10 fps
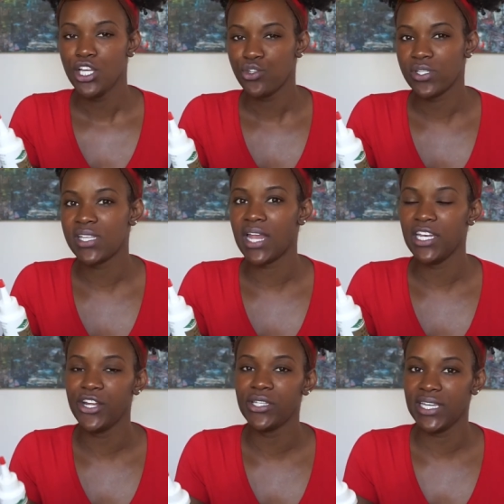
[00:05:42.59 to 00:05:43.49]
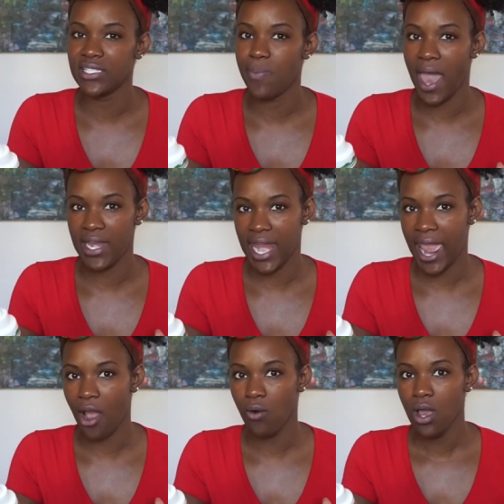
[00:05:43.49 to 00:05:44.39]
So it's not nearly as bad
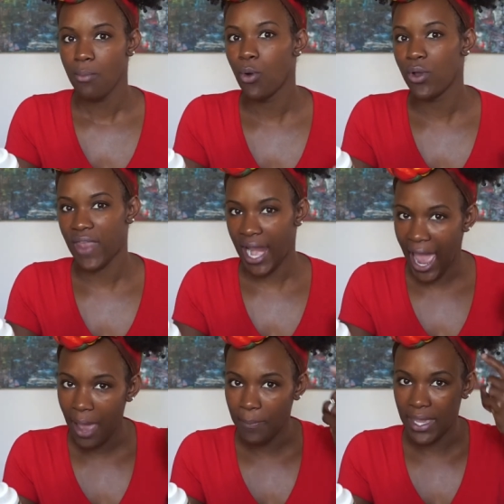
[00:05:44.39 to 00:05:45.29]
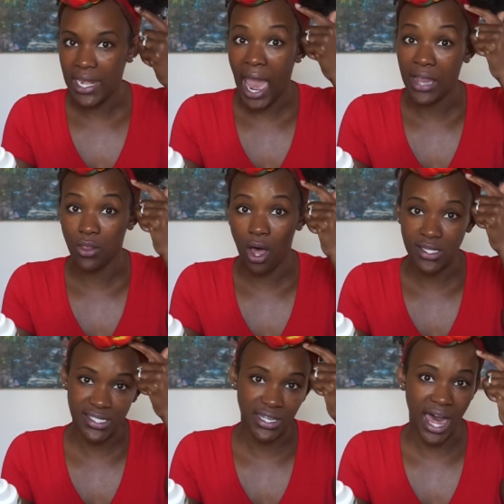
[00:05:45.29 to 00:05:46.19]
now, but when that happened, I
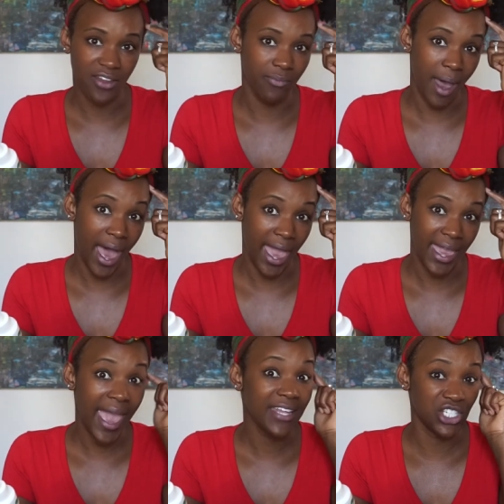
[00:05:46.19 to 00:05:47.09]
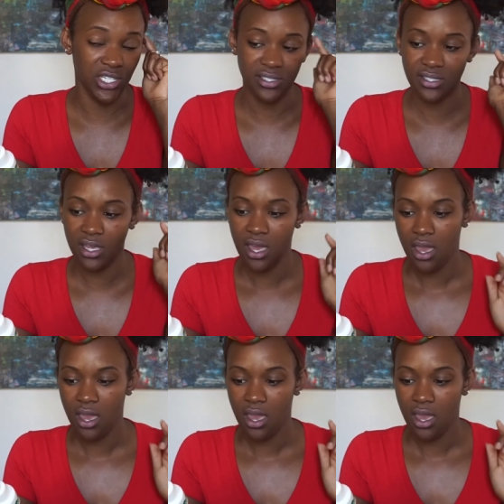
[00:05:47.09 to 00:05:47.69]
lost a lot of my edges.